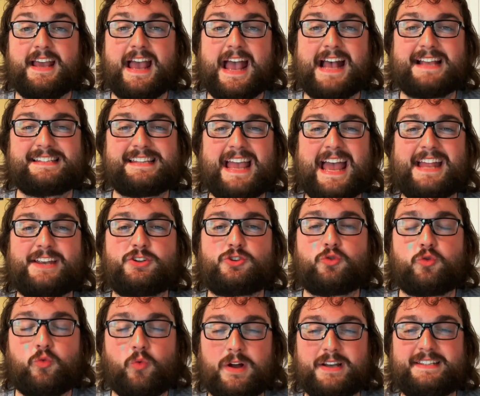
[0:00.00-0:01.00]
has had
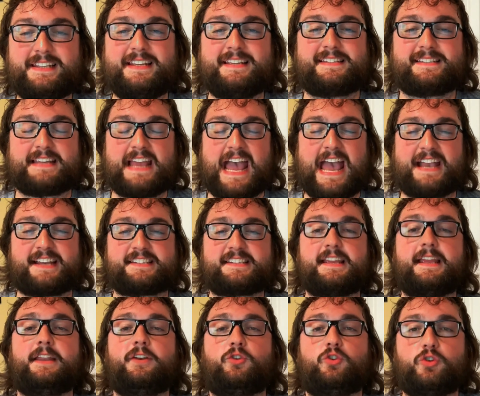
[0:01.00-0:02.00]
20
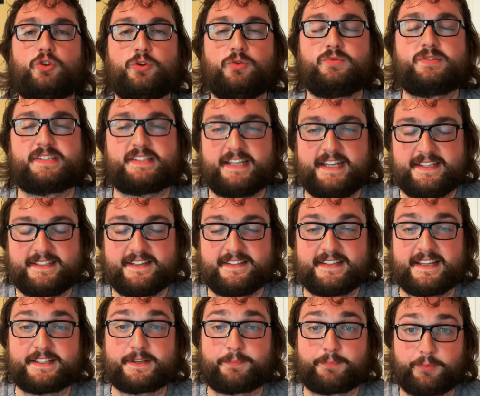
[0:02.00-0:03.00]
sacks in 2 seasons
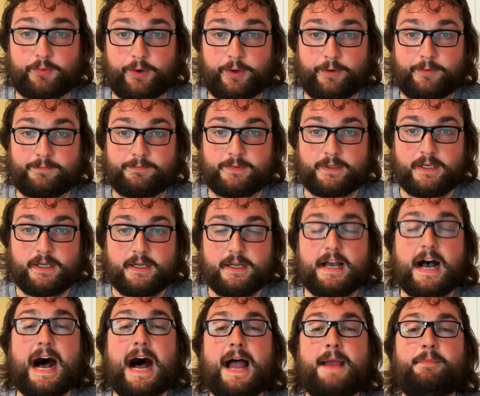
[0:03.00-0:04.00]
as a pro.
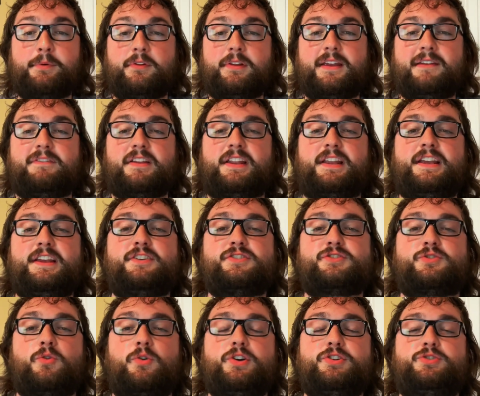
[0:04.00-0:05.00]
I believe that he is
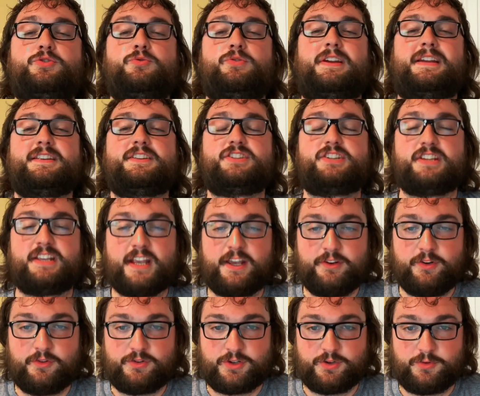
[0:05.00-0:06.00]
going to
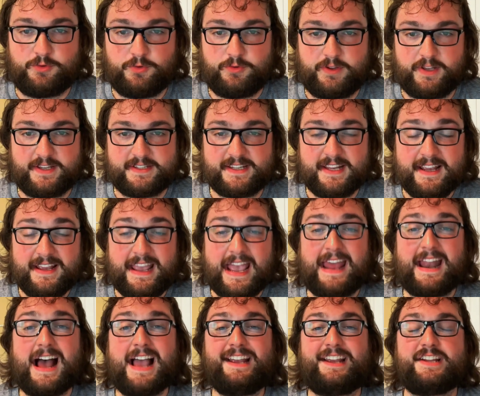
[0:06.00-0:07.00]
continue to do this,
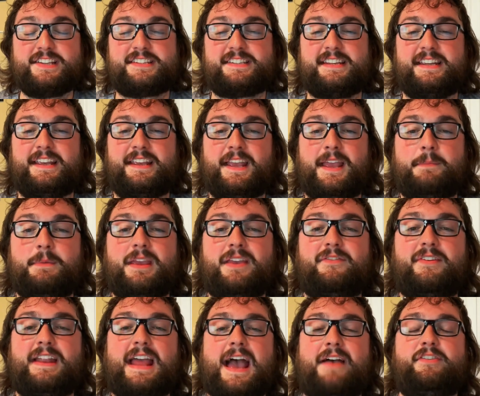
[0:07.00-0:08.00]
and I could see him
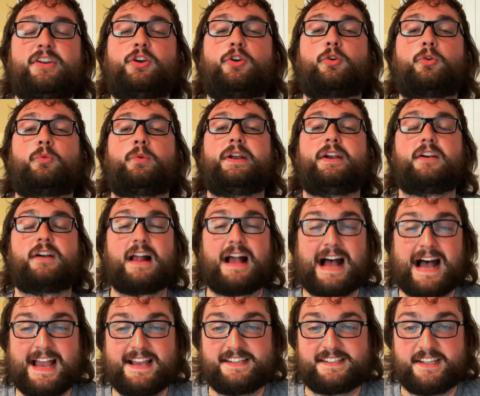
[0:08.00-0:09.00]
even having career
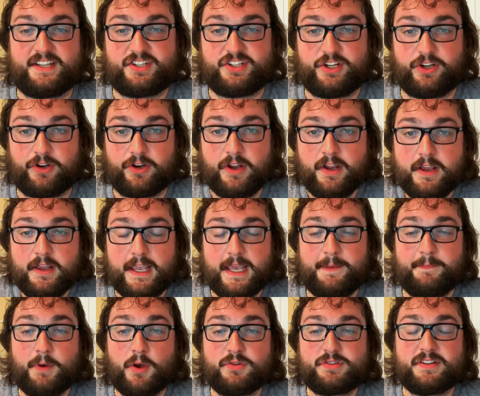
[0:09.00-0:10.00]
highs this year
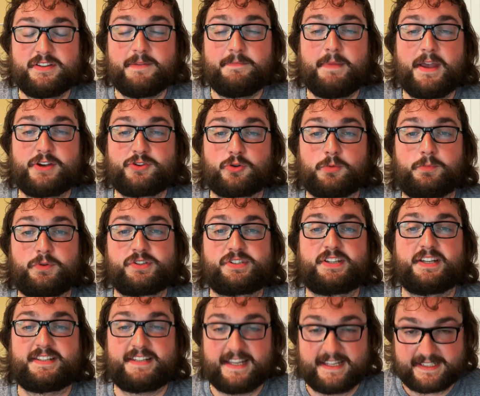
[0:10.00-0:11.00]
in most of the measurable
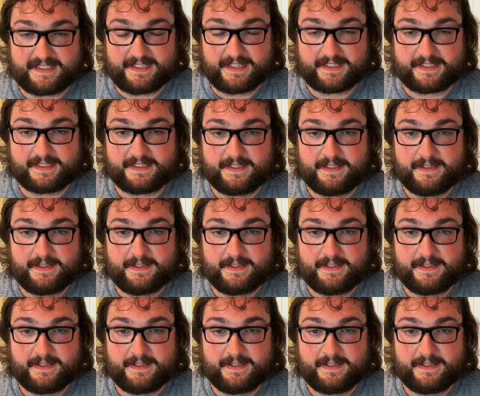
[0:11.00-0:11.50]
statistics.